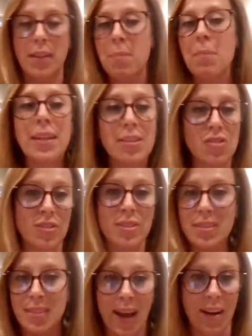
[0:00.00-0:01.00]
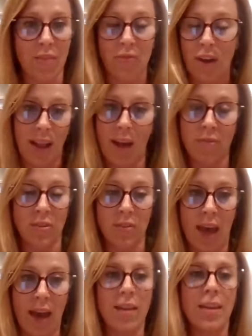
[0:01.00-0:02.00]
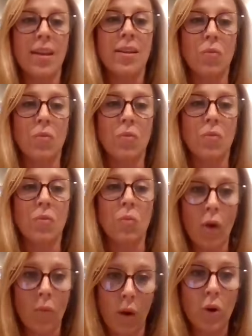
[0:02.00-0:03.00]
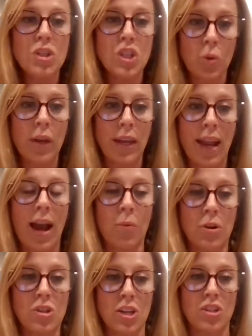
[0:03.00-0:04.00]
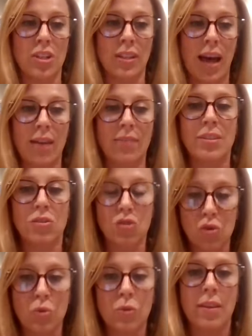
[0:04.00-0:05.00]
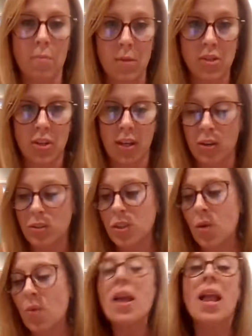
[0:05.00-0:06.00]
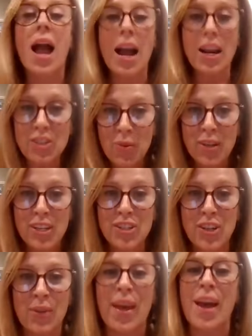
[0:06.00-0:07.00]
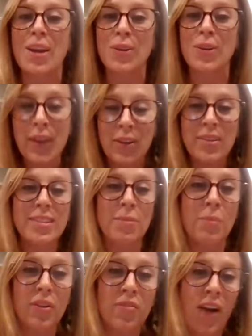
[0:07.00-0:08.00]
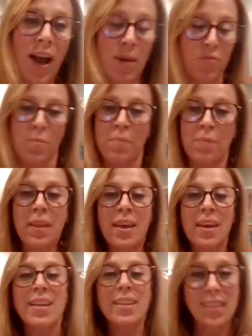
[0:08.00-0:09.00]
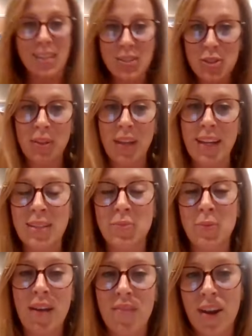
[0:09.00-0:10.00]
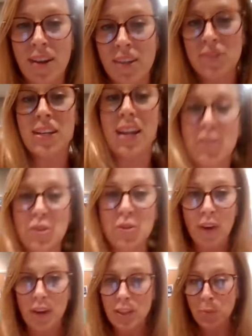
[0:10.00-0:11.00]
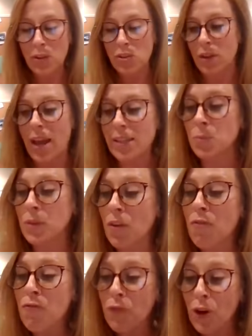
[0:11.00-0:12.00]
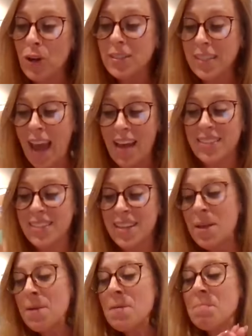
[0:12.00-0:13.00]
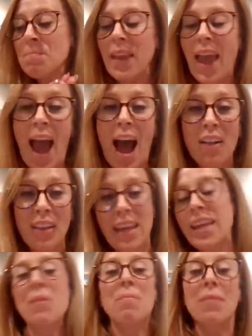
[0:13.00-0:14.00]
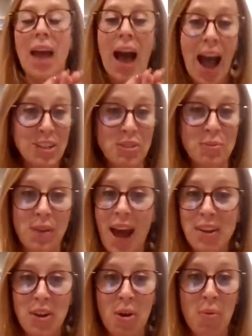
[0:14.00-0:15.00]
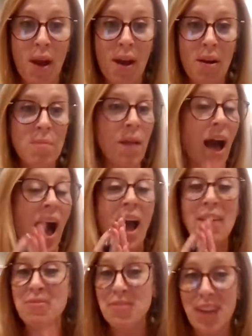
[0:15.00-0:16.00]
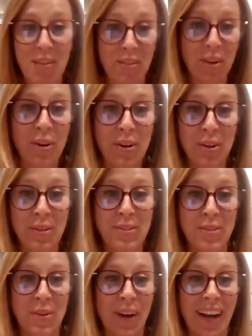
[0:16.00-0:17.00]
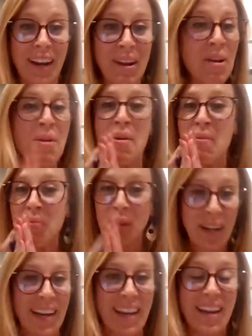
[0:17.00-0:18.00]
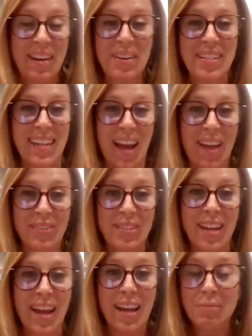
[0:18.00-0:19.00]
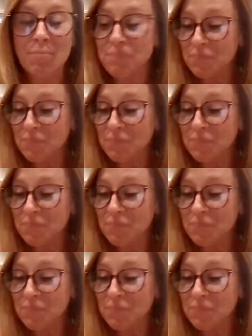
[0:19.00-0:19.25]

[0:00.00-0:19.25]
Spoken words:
The money's just a side effect after that. What we're doing and how we're changing lives is truly the mission here. So I just wanted to share that. You'll hear a similar vibe from these two ladies we have on here tonight, two very special guests. But the first guest, Allie, I do not know well. I've never heard her story. We're going to hear it together tonight.